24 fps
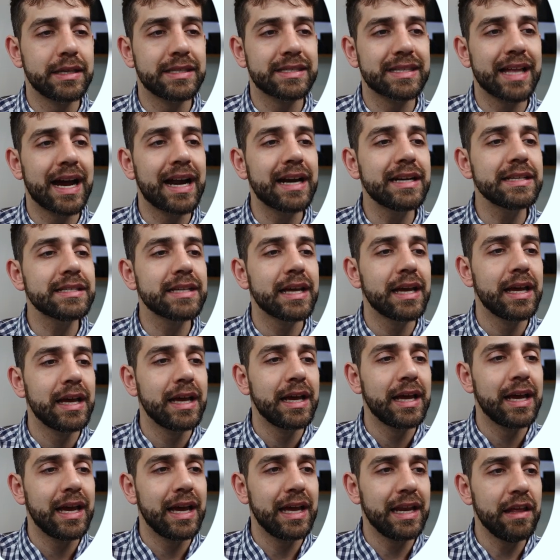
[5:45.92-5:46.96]
stars,
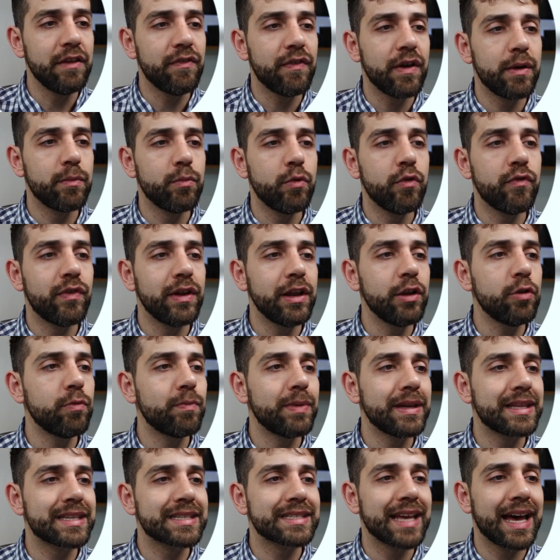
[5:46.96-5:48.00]
and if I move a little
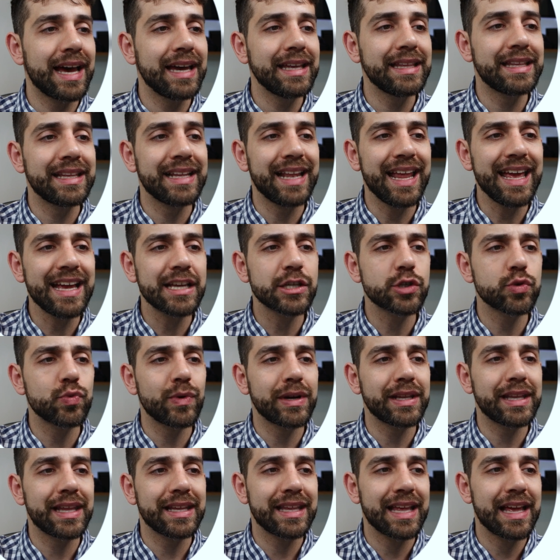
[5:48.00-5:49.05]
bit side, the next
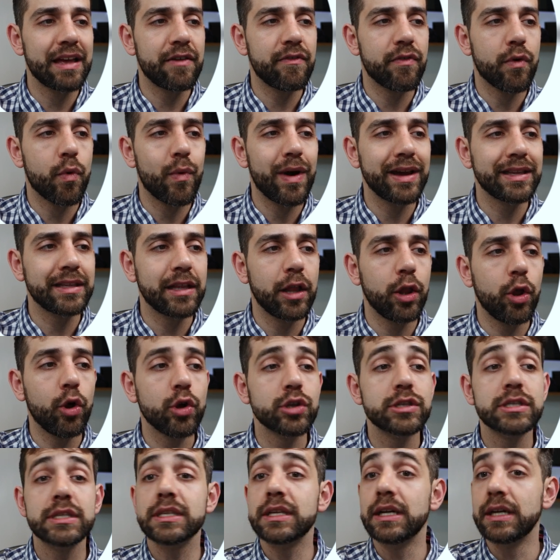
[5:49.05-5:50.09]
one that have quite a
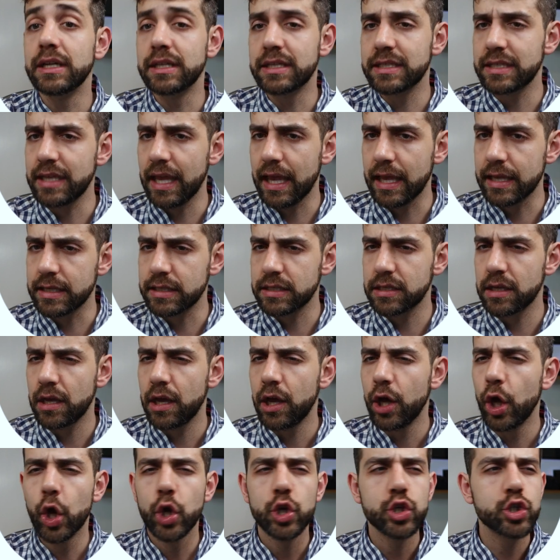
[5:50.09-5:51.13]
lot is 36.
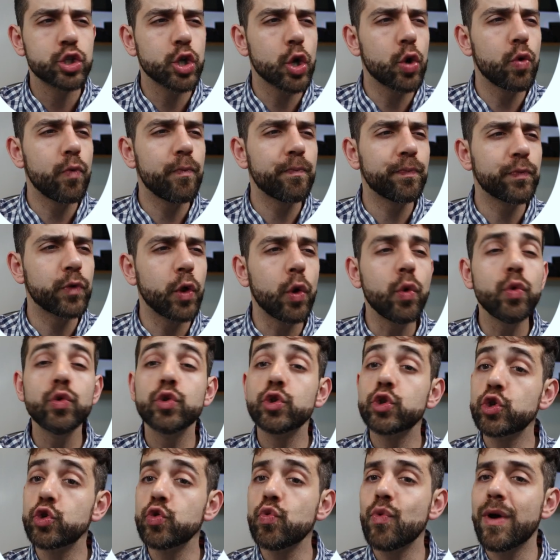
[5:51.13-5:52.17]
So
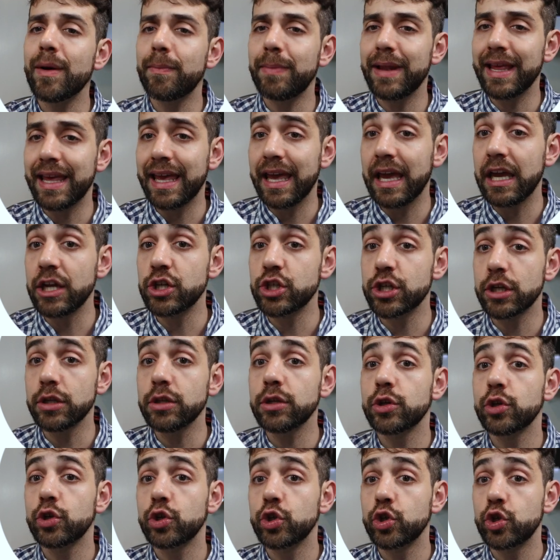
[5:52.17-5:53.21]
those two
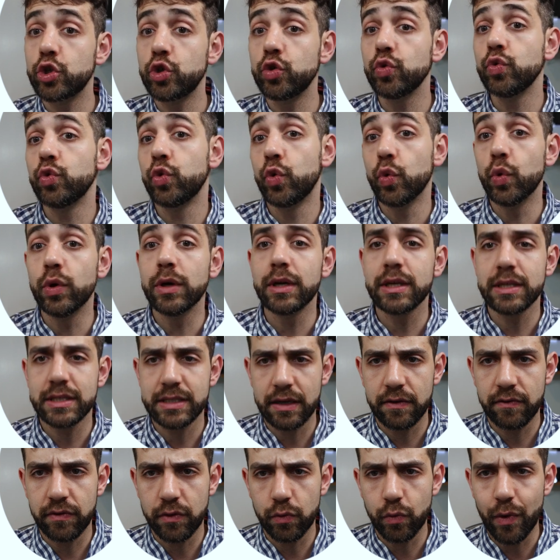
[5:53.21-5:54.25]
applications should do
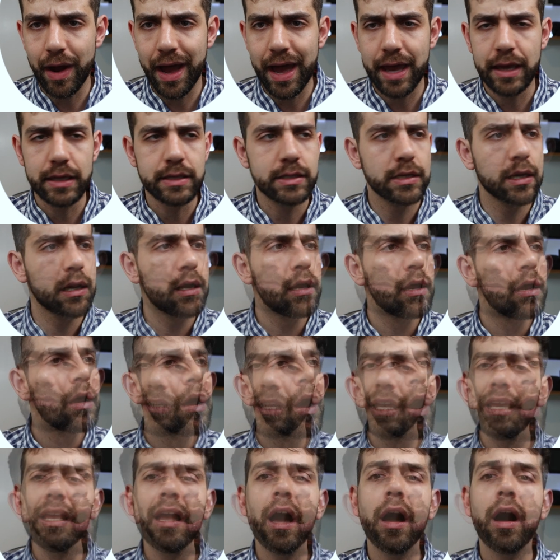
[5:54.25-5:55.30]
something right.
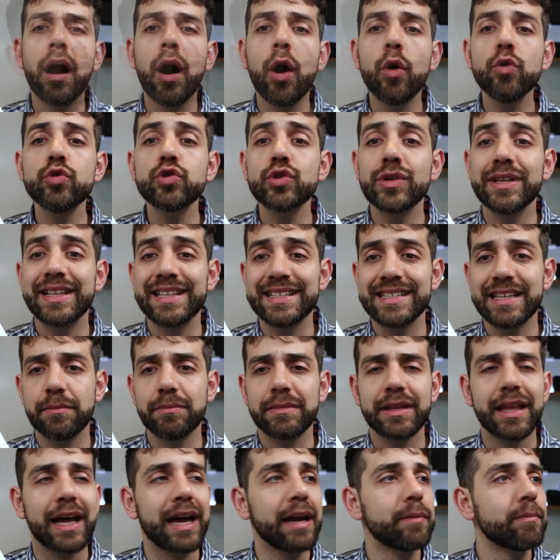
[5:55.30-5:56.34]
Also, in the
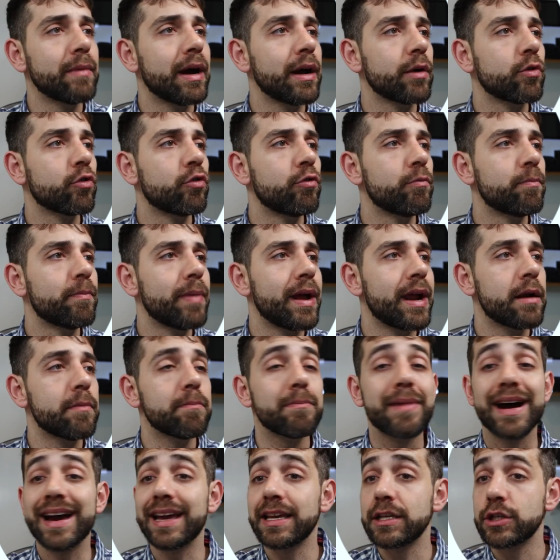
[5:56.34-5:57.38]
same time, I compare
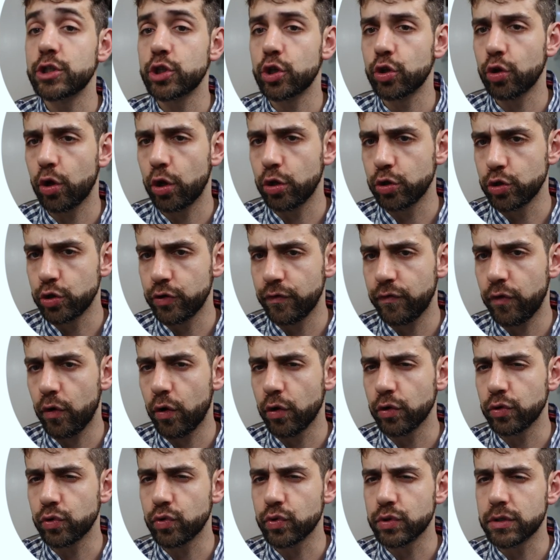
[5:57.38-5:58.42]
my Synology
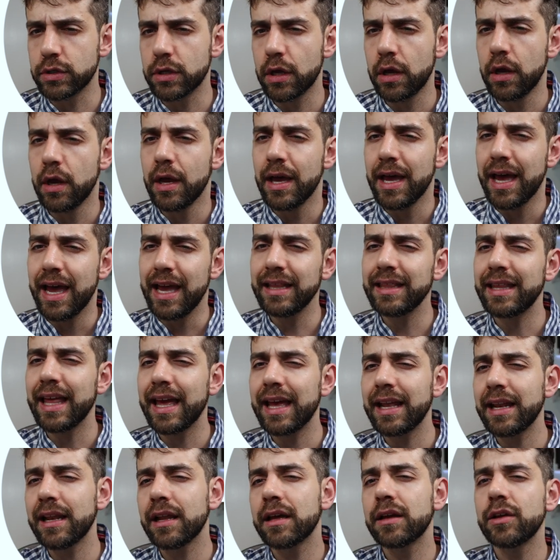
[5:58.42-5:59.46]
photos. And
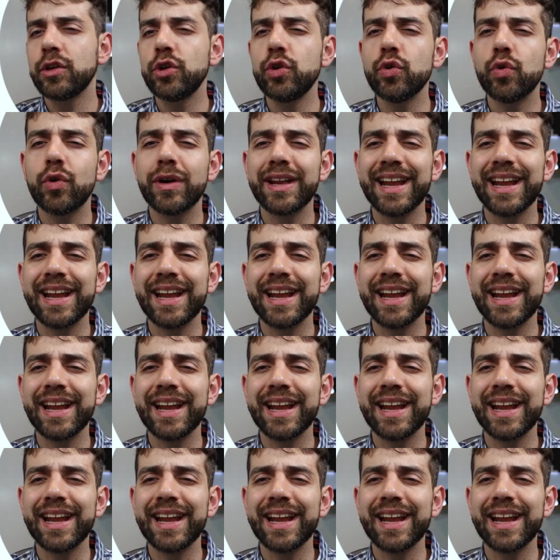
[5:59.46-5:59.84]
then you're